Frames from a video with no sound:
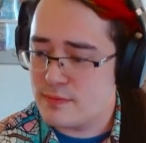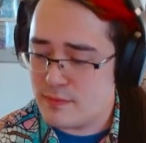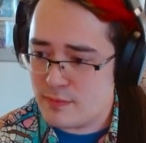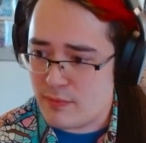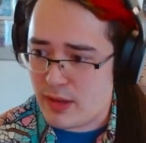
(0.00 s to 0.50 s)

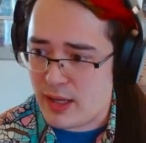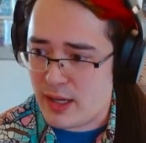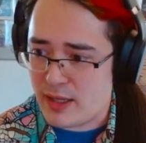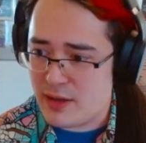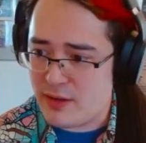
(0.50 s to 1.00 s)
My
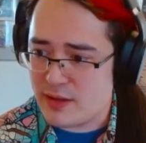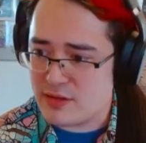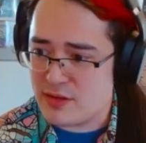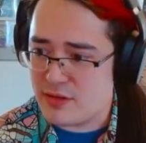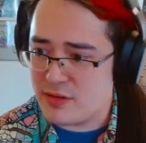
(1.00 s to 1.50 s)
audio has
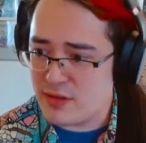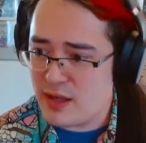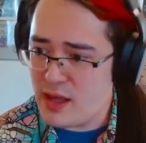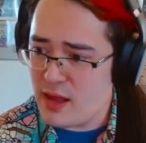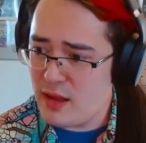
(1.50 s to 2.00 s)
no
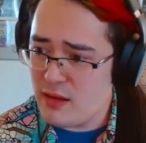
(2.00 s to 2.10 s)
delay.